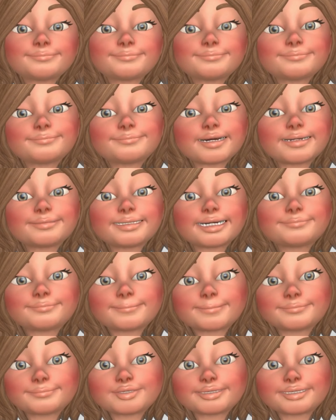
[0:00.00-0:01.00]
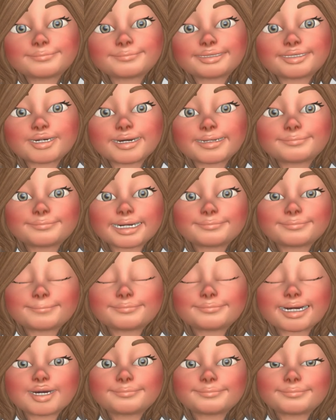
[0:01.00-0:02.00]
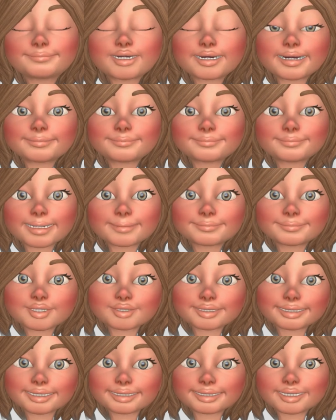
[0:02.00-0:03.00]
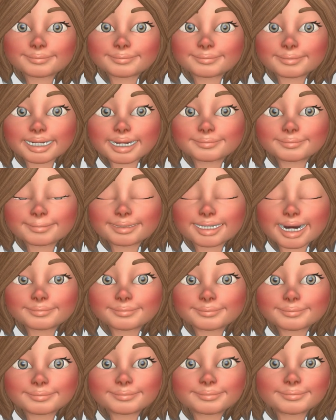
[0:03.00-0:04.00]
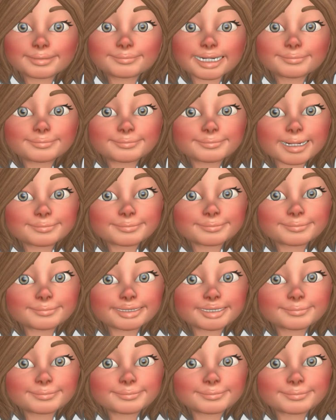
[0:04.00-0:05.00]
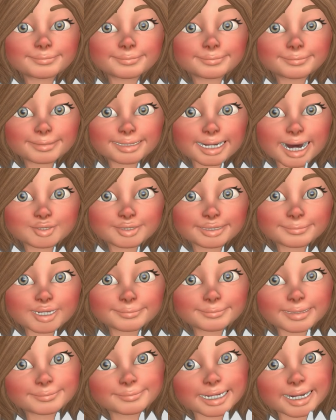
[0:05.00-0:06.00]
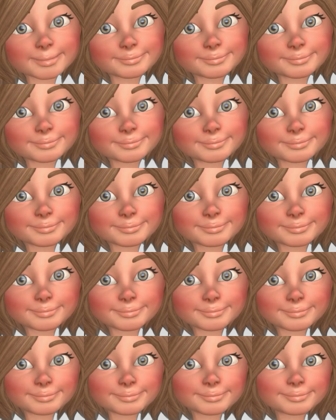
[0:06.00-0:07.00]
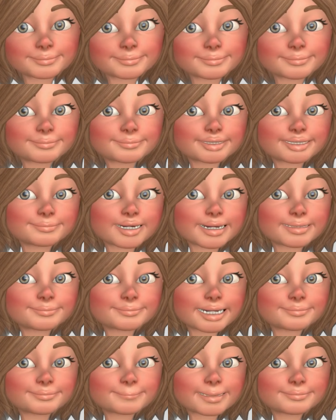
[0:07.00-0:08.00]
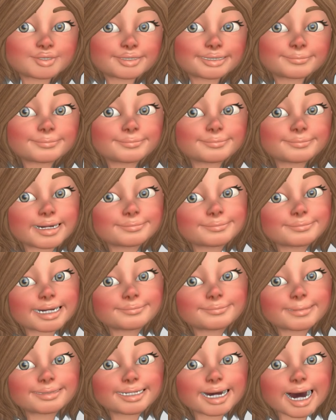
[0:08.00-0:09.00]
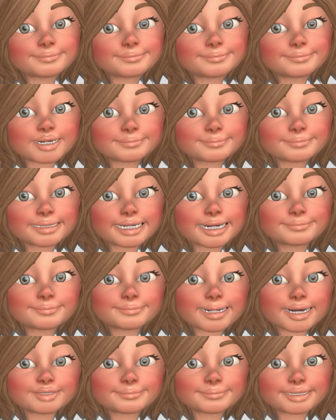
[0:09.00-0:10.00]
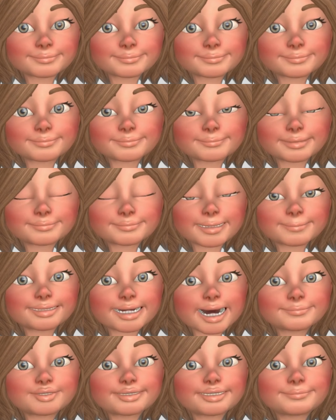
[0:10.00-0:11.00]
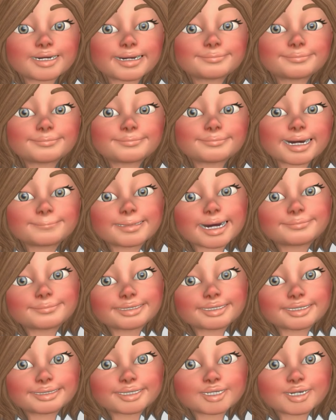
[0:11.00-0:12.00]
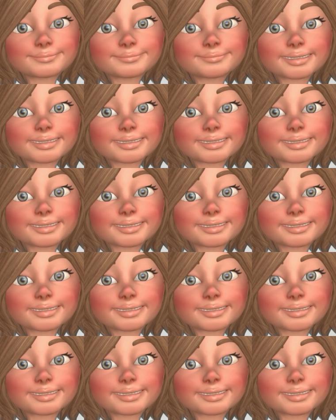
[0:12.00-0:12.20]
The Burmese tattoo is made with an instrument resembling a brass nib, with a slit tip and a weight at the top. Sometimes the pigment is rubbed into knife cuts, for example, in Tunisia and between the Ainu of